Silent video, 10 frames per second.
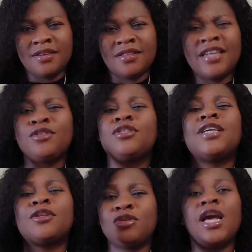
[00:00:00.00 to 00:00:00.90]
That's
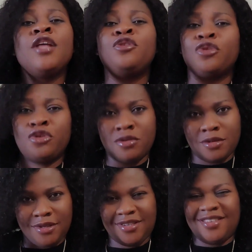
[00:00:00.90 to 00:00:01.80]
how to earn your
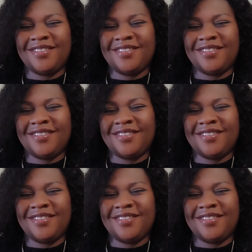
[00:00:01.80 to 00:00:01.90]
trust.